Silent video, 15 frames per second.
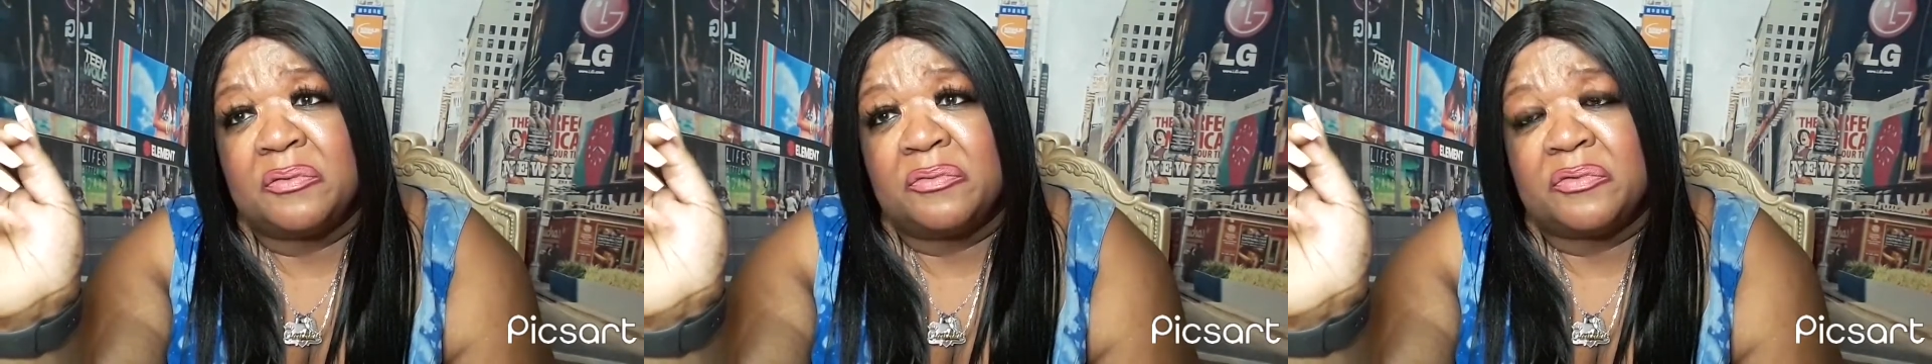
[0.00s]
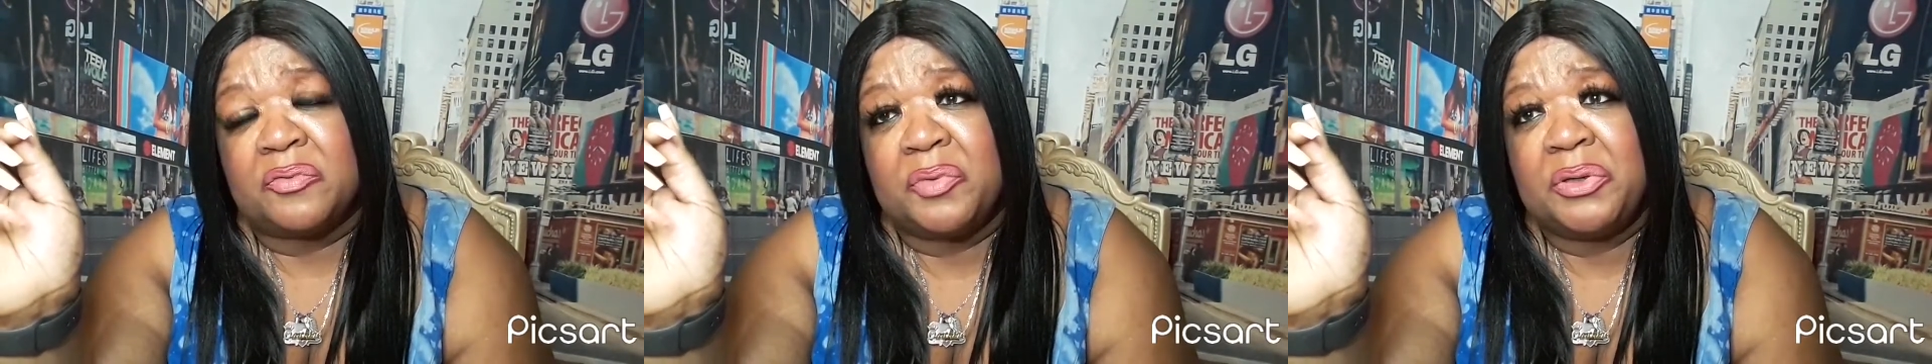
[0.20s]

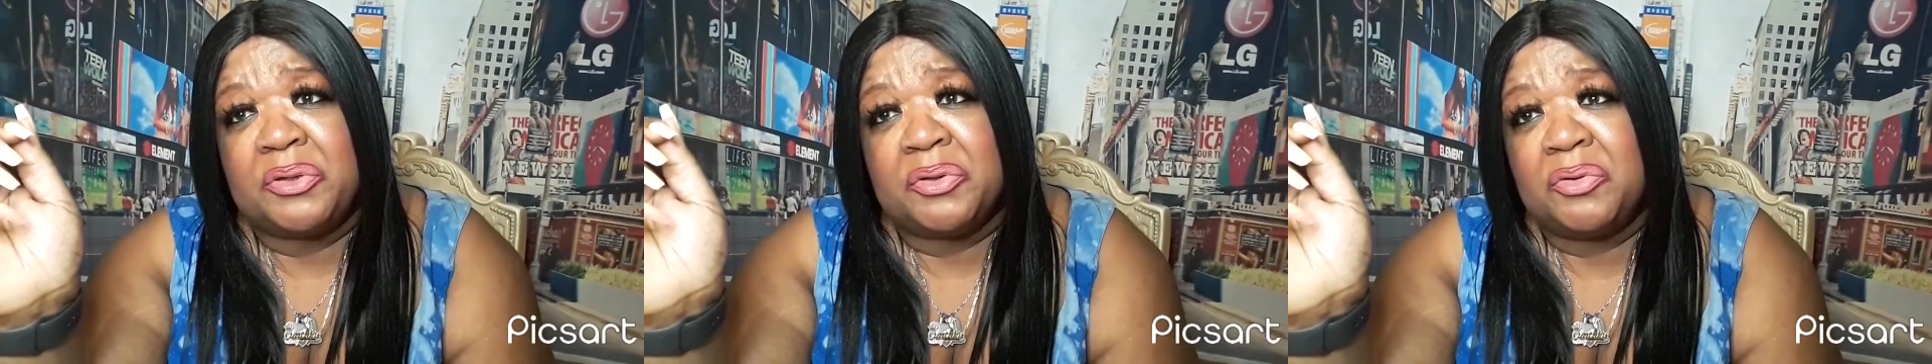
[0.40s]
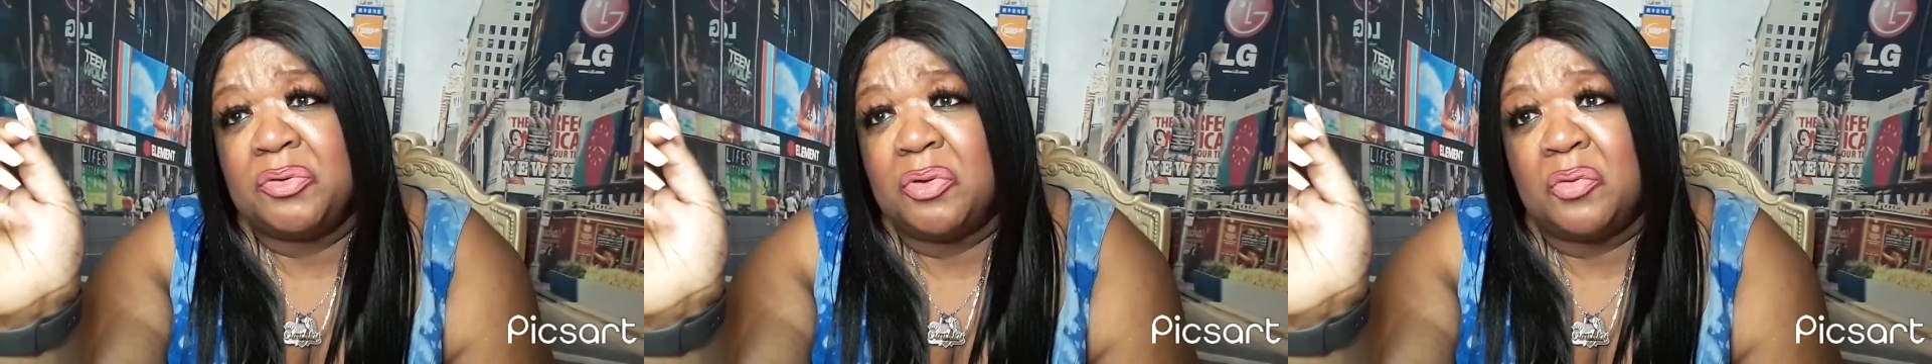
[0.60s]
and sweet
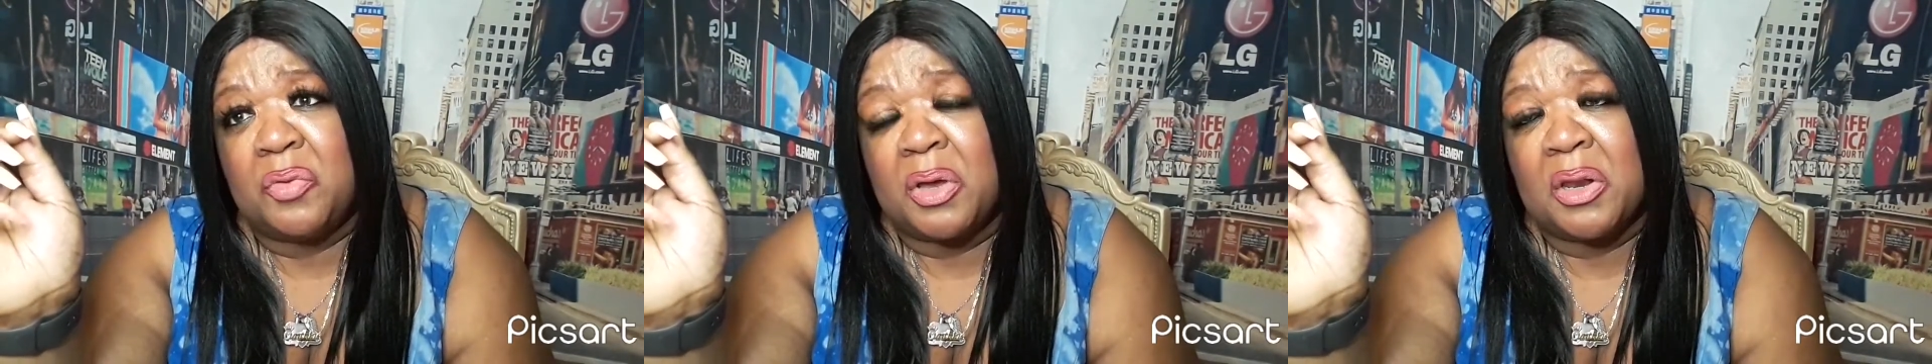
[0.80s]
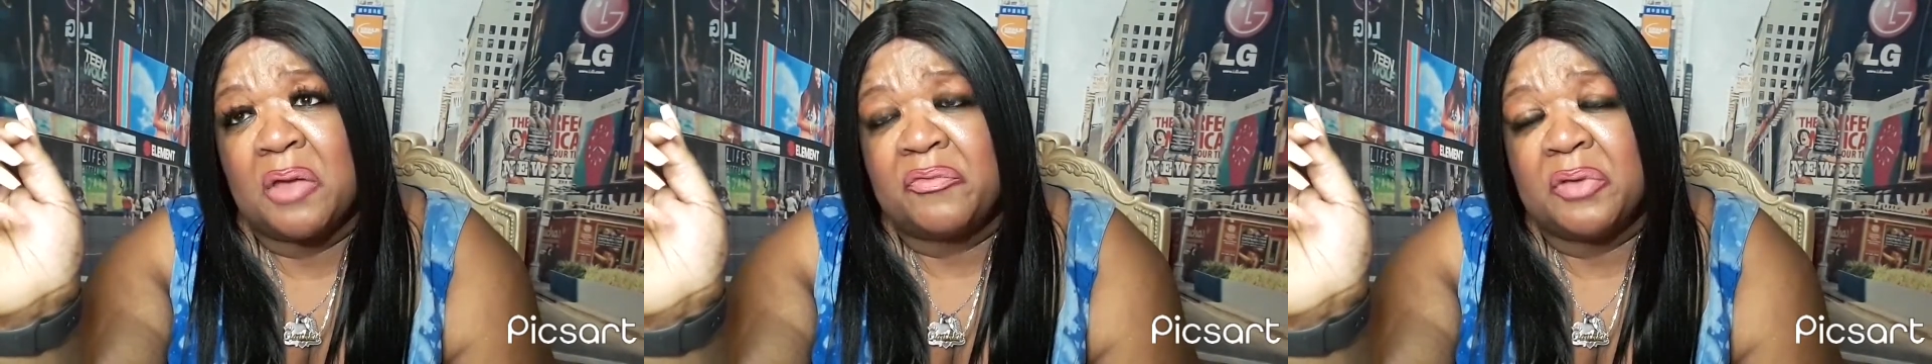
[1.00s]
to you or
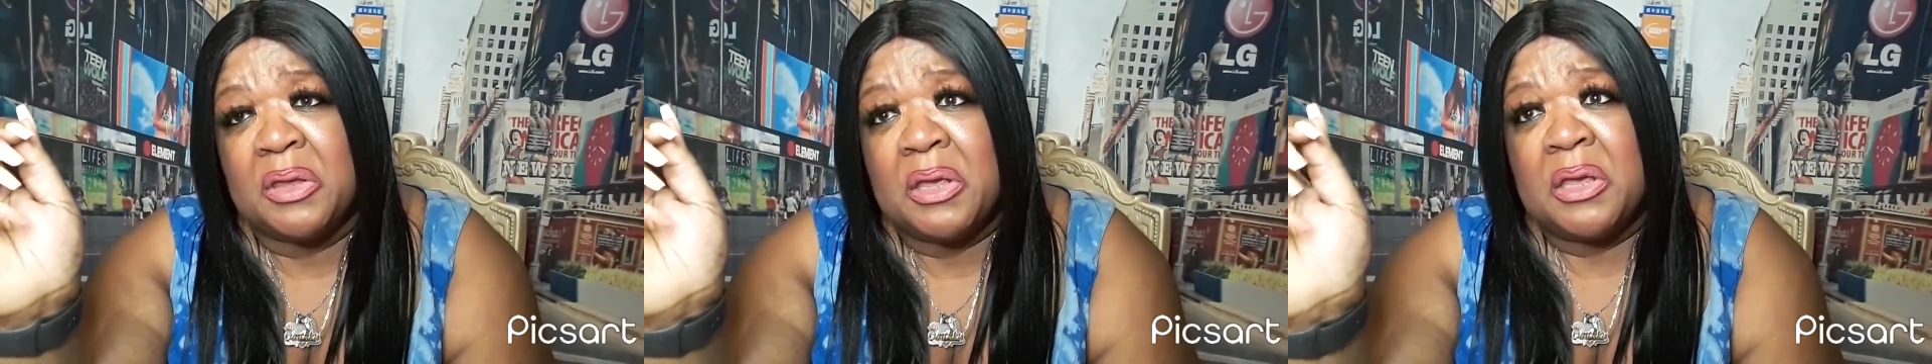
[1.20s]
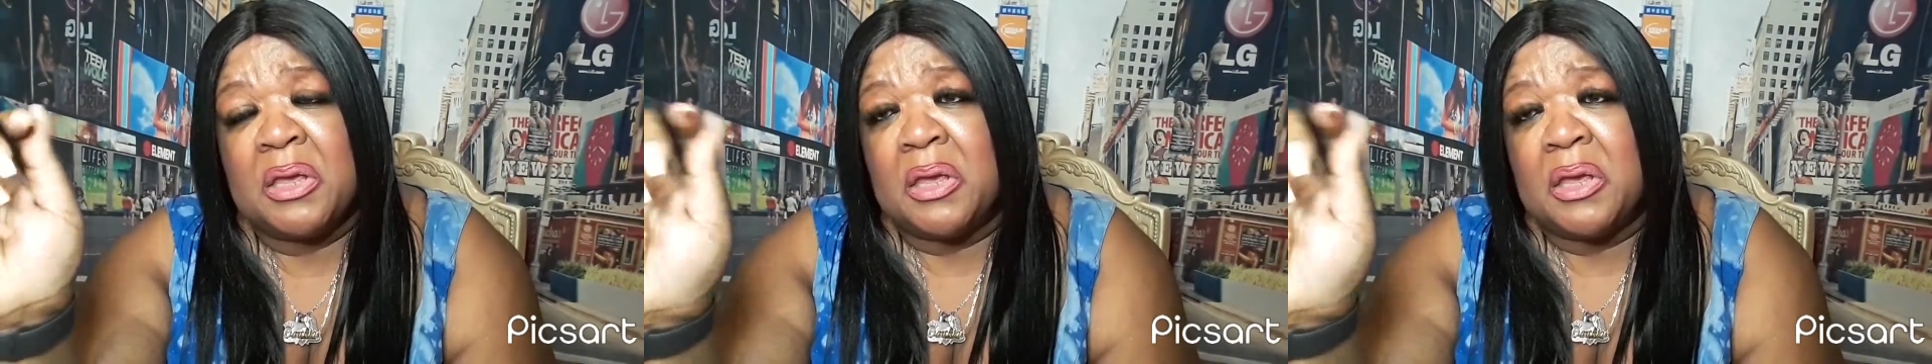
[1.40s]
whatever,